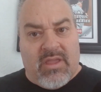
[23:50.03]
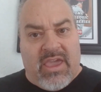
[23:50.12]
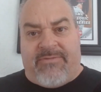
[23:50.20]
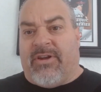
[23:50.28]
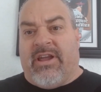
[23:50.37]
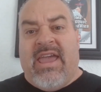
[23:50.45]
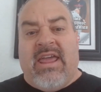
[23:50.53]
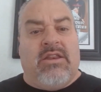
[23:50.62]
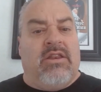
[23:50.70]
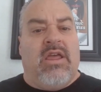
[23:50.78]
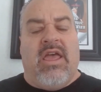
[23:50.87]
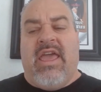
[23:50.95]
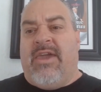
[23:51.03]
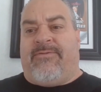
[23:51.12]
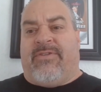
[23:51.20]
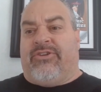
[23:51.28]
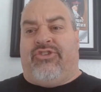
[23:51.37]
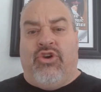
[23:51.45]
If you're
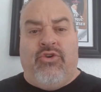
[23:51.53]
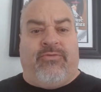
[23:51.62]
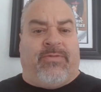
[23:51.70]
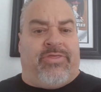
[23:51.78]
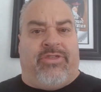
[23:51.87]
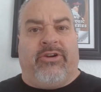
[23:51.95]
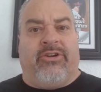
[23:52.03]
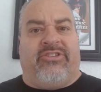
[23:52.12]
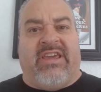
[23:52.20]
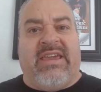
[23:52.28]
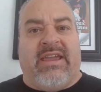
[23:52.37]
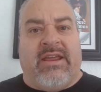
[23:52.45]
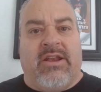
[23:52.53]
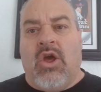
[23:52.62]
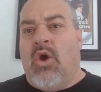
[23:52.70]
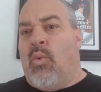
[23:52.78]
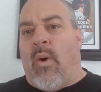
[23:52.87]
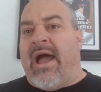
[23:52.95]
2-for-13,
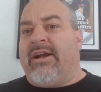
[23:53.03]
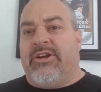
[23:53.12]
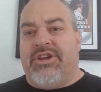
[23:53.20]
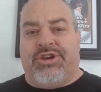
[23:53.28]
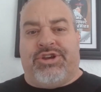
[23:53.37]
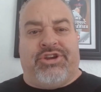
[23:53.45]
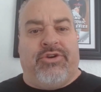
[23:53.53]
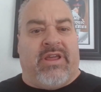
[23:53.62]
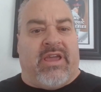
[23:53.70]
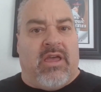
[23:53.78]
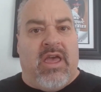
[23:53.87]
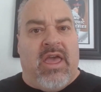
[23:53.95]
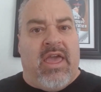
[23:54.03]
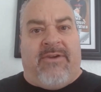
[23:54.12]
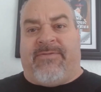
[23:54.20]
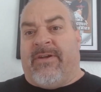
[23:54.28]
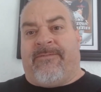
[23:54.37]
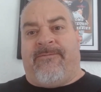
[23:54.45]
why are you shooting?
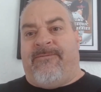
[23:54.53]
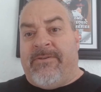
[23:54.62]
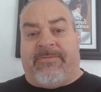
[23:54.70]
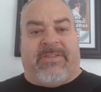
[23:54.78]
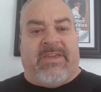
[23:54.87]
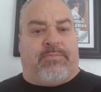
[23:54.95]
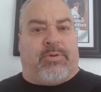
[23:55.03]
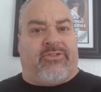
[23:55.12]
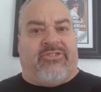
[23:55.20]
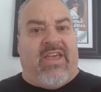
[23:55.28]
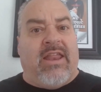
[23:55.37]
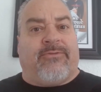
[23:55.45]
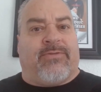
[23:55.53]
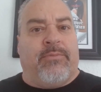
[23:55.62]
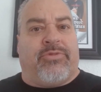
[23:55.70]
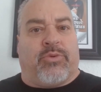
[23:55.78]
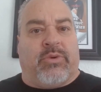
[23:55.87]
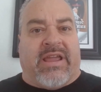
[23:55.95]
If you're 50%
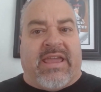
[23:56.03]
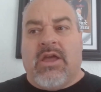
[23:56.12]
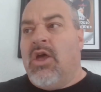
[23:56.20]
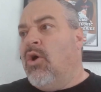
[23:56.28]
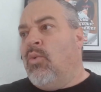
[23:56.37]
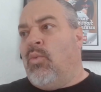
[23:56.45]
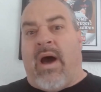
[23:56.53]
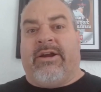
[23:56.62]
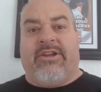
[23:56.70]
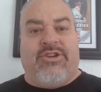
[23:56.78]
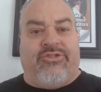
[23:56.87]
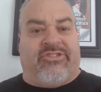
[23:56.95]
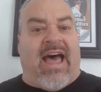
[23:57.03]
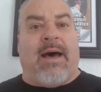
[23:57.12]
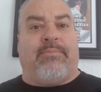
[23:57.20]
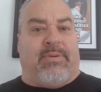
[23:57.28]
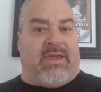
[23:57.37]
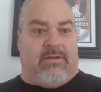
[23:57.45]
from 3, why are you
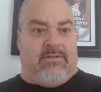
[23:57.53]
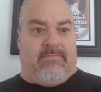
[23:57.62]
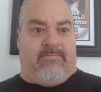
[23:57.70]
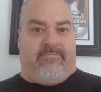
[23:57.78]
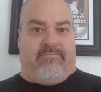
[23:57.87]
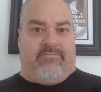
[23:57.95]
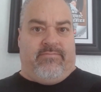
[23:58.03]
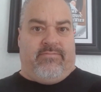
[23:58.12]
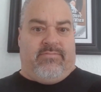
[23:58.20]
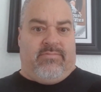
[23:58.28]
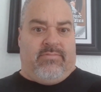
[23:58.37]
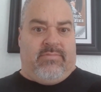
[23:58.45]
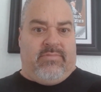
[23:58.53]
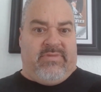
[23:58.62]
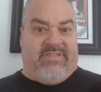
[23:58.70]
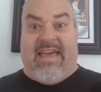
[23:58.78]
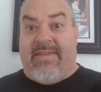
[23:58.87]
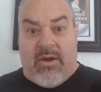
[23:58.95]
stopping?
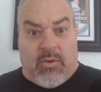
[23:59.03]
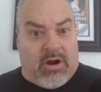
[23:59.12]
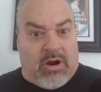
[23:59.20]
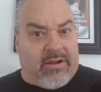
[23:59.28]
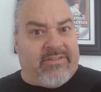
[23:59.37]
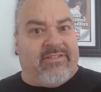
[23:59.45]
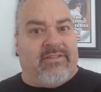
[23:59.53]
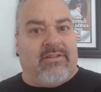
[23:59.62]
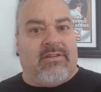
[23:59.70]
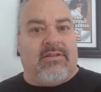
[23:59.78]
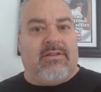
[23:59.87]
See how that works?